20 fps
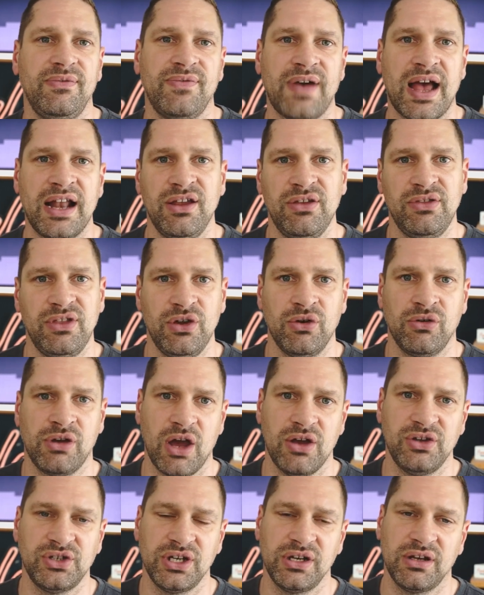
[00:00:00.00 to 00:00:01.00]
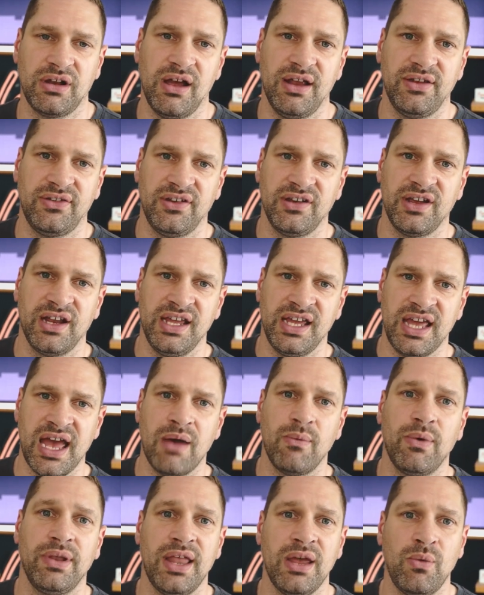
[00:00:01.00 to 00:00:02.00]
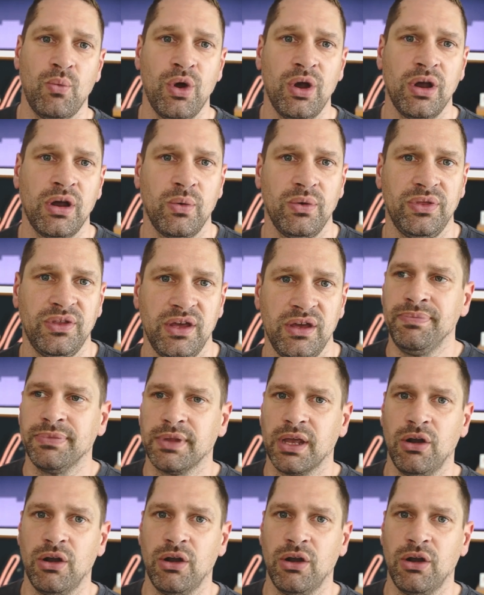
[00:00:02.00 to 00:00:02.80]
value that your coaching clients are going to get when they work with you.